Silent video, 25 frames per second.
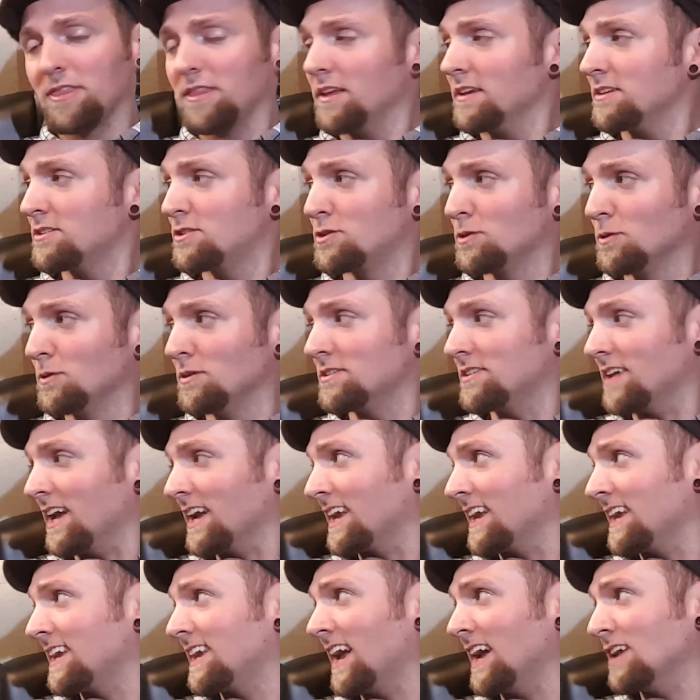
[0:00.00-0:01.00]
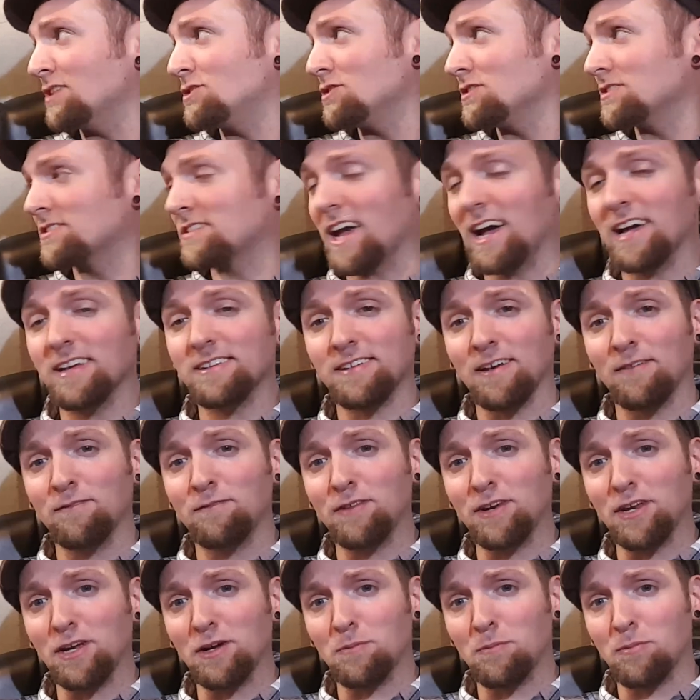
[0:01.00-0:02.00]
As soon as I can catch these guys on
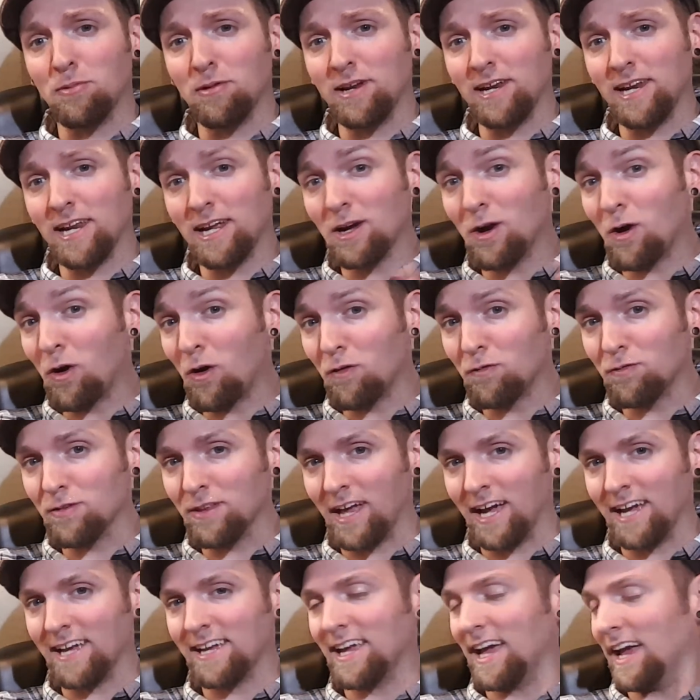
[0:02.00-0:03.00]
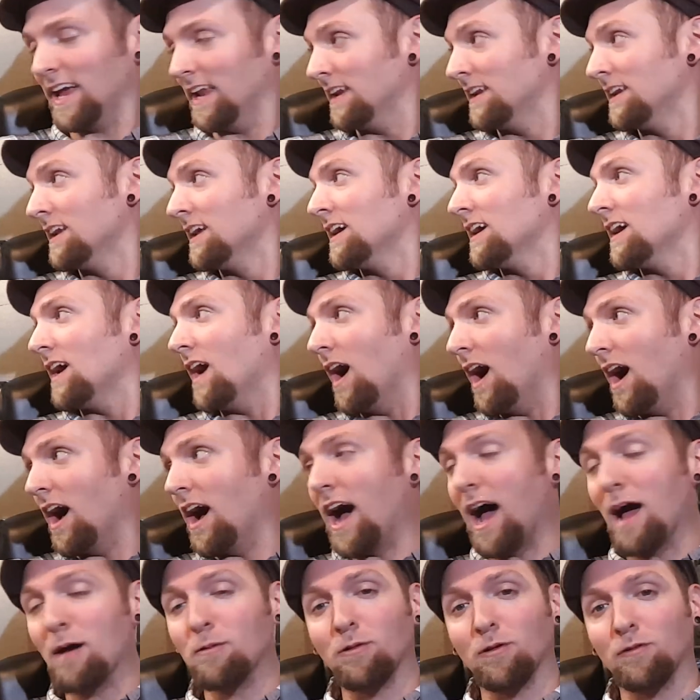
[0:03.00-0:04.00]
video breeding, hopefully I can,
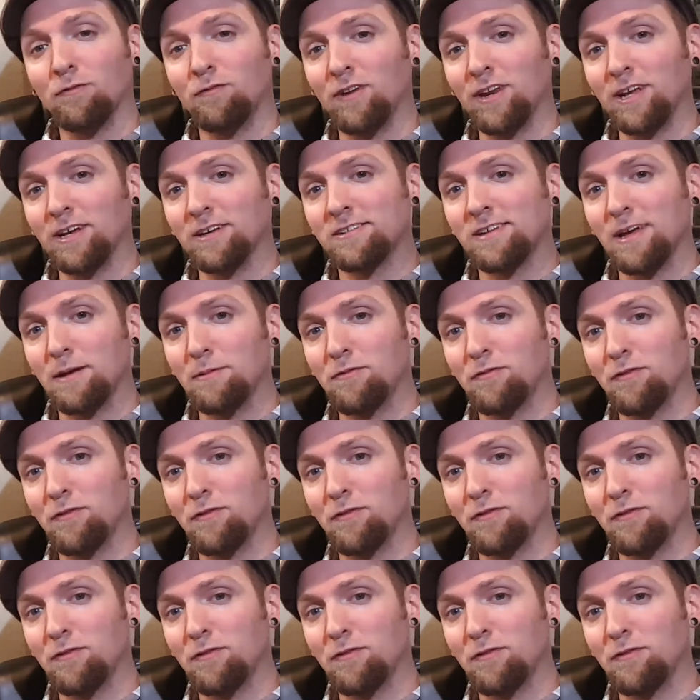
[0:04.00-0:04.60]
I will videotape